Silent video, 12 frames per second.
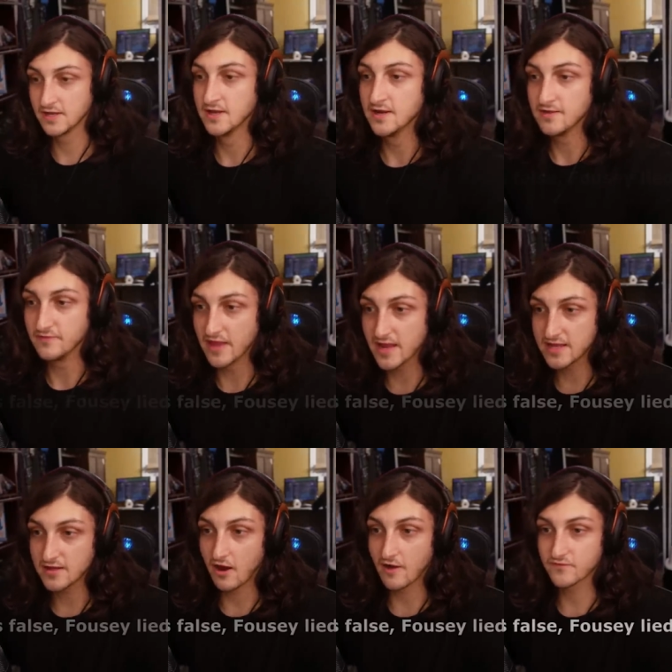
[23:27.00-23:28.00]

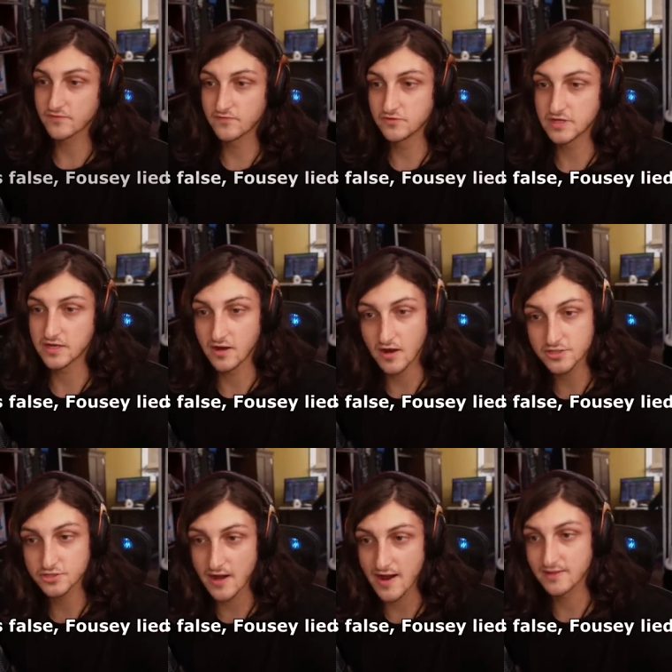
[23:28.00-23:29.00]
They offered Fousey a
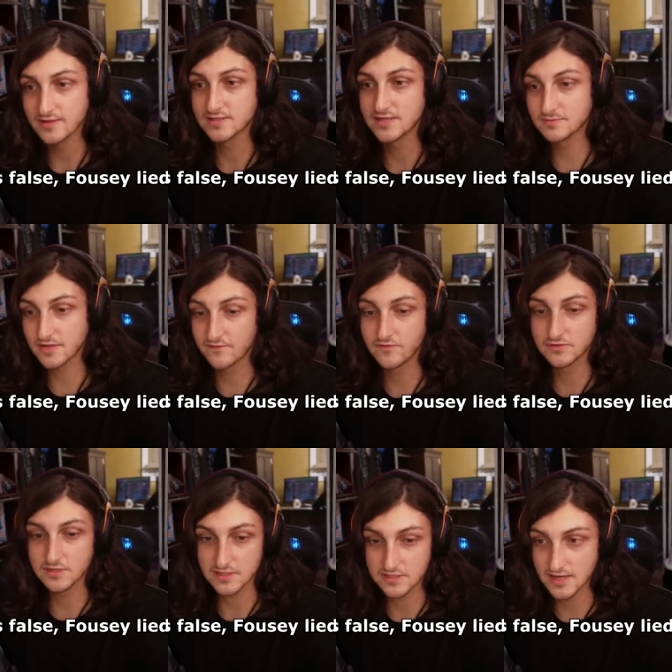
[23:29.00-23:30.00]
contract, and it seems like
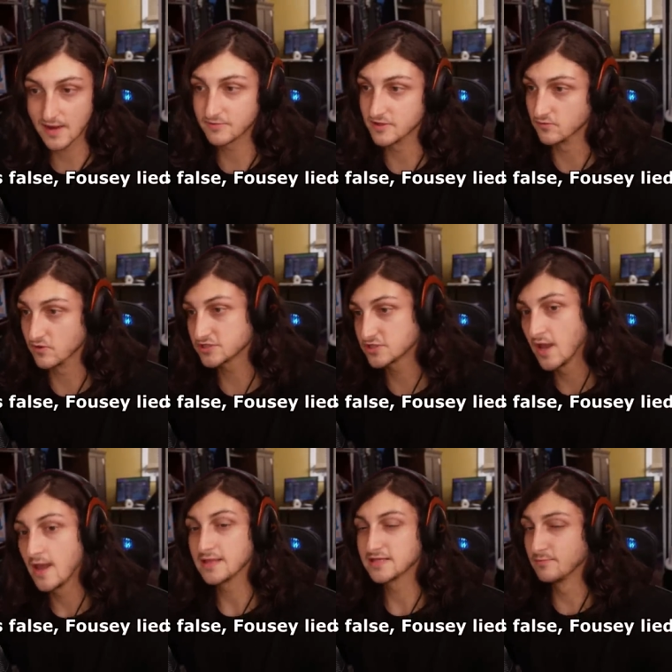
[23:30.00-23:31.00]
Fousey accepted, which,
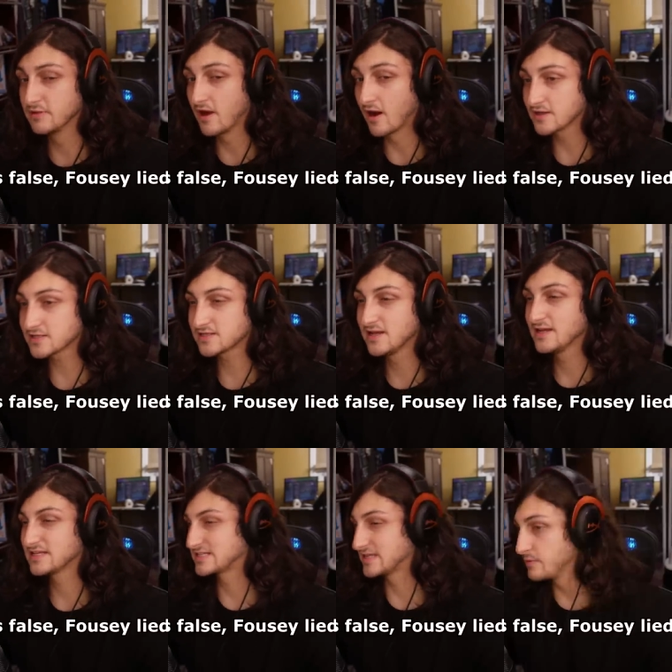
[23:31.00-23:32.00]
to be honest,
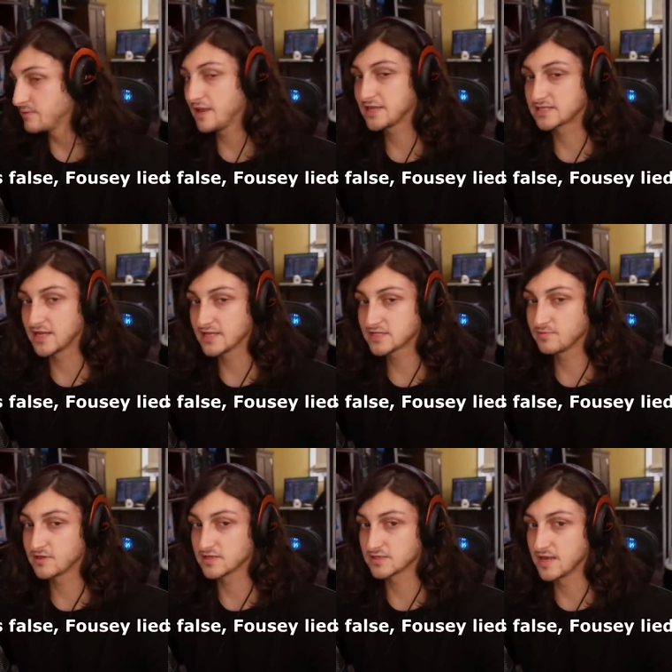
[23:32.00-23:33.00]
semi makes sense
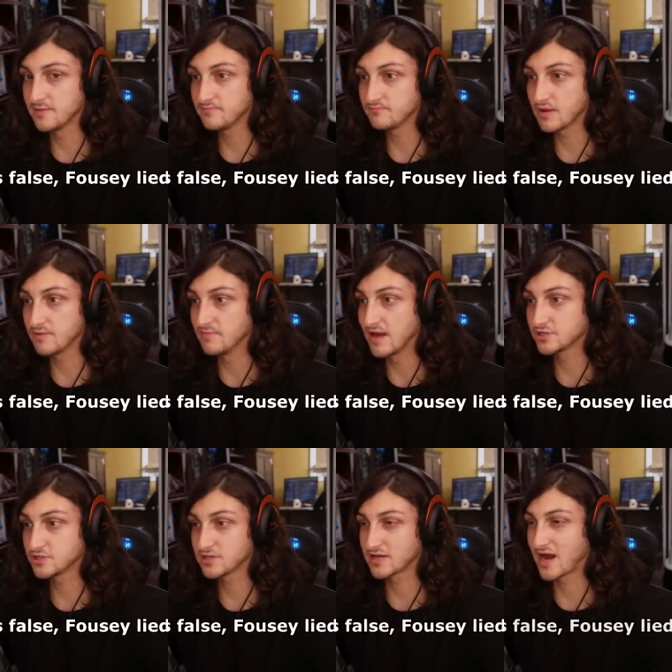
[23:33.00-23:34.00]
because him
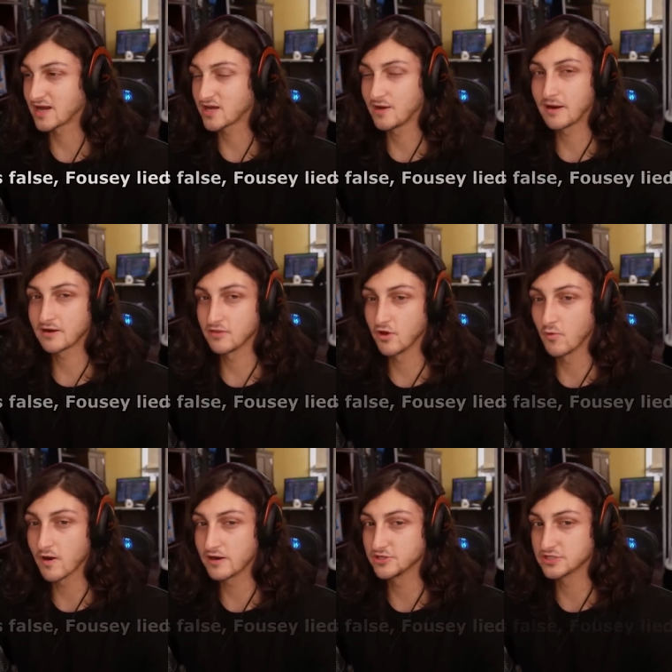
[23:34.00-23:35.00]
managing to kind of come out of
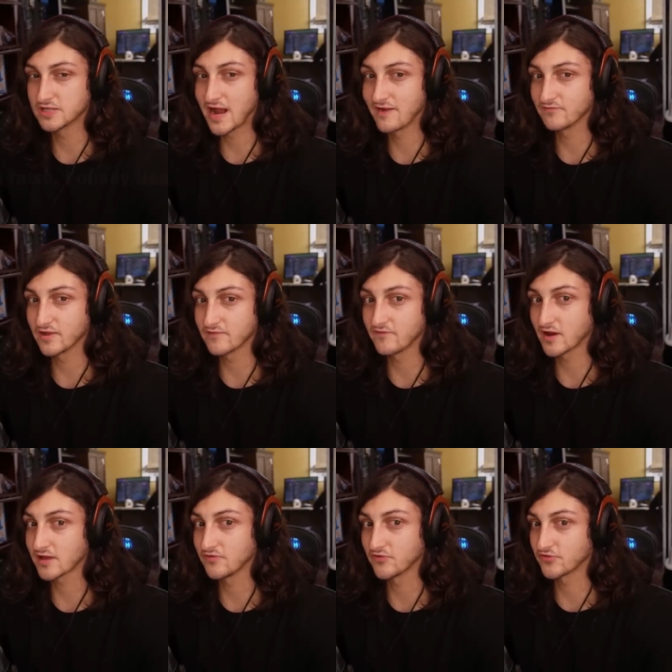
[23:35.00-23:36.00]
nowhere and just have like
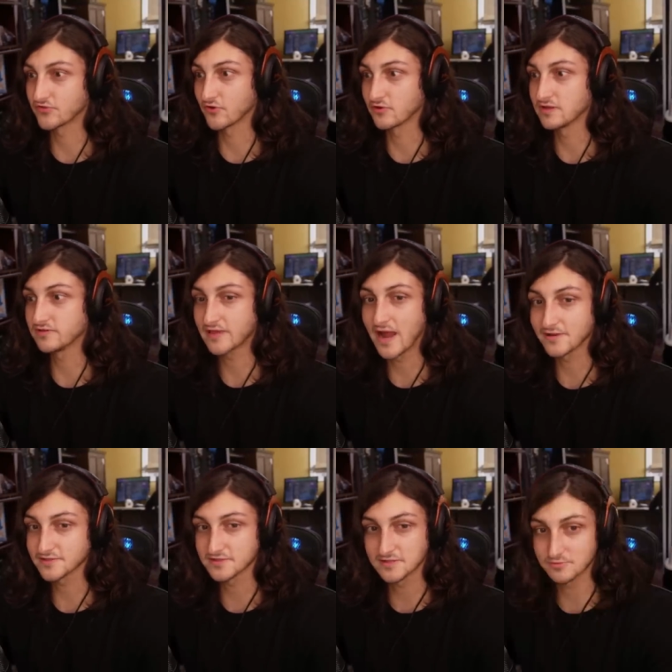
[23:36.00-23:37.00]
fucking
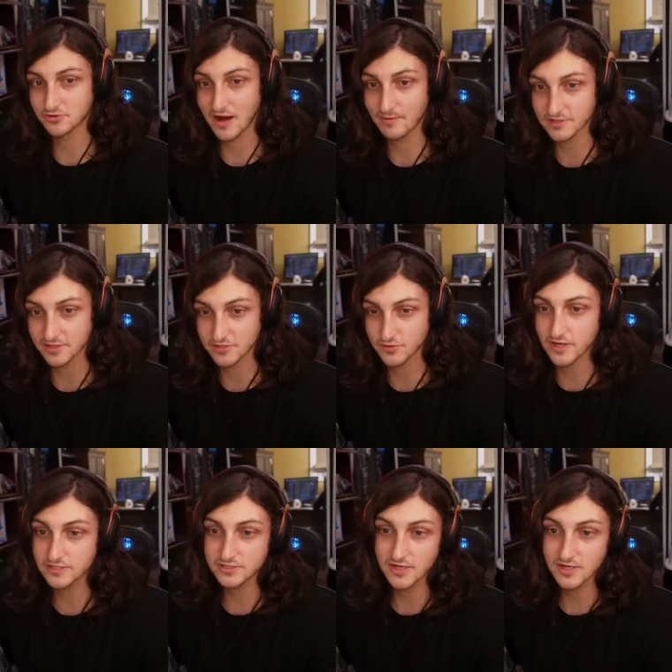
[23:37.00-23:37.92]
30,000 subscribers on Twitch,